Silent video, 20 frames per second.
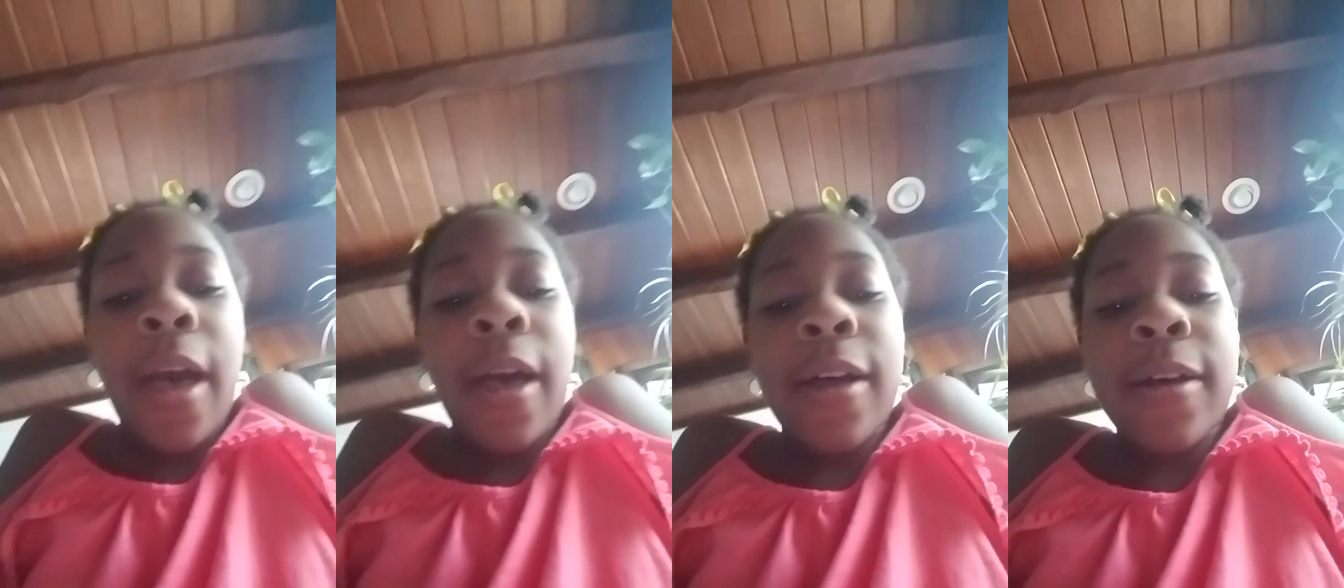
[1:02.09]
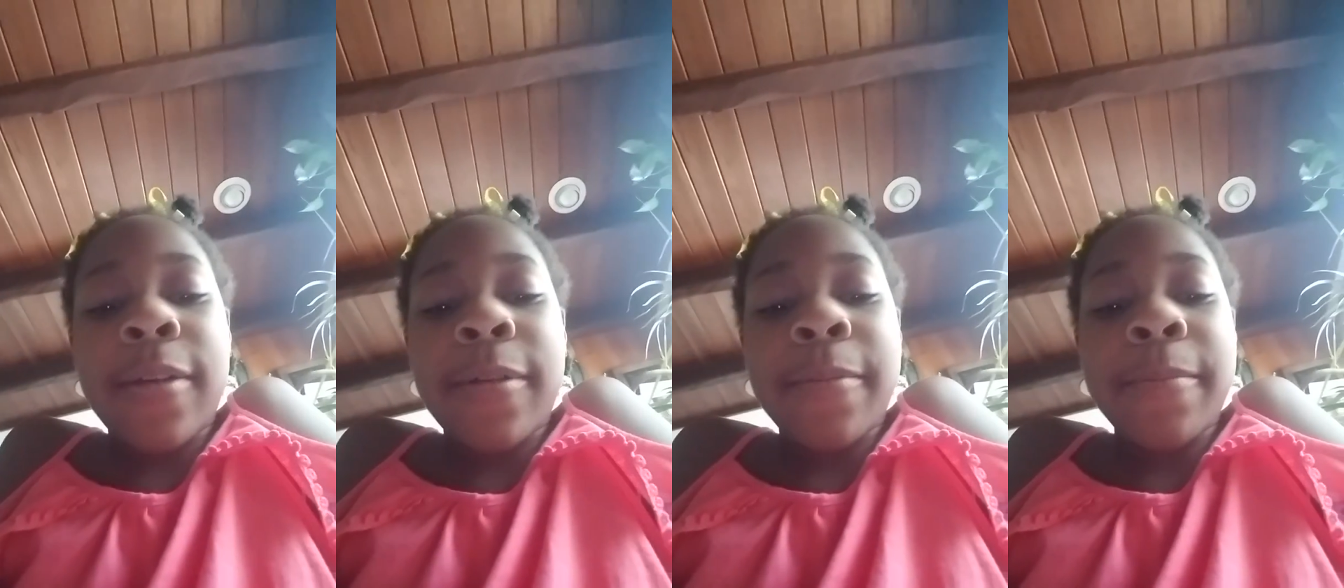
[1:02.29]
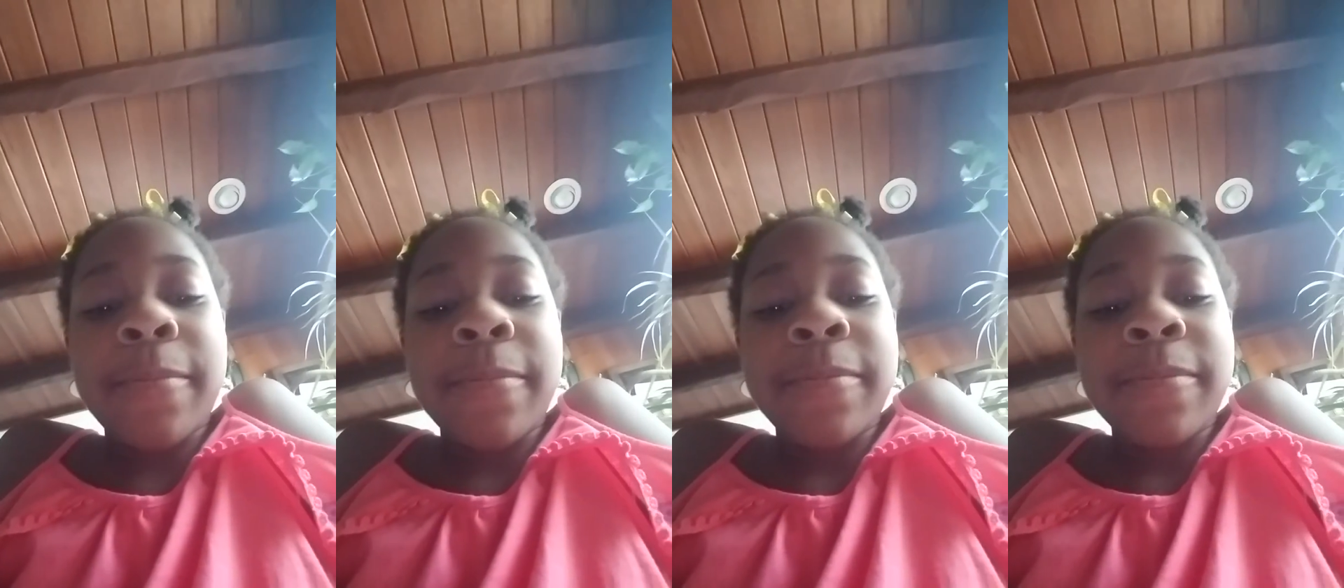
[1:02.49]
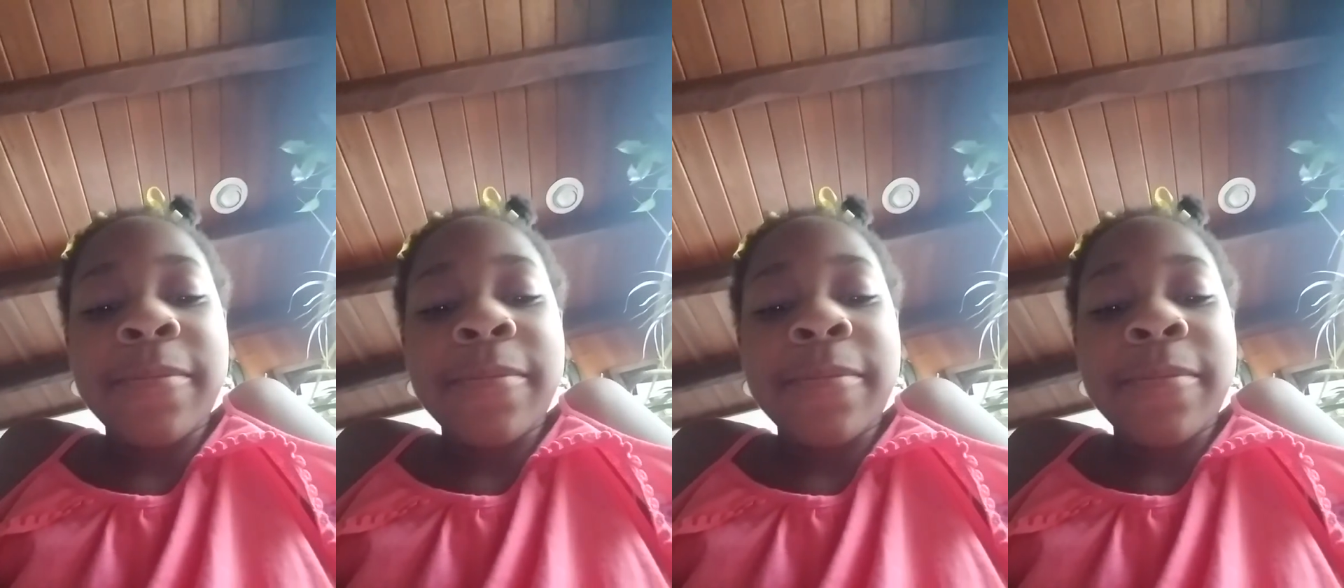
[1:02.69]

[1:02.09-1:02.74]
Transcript: um,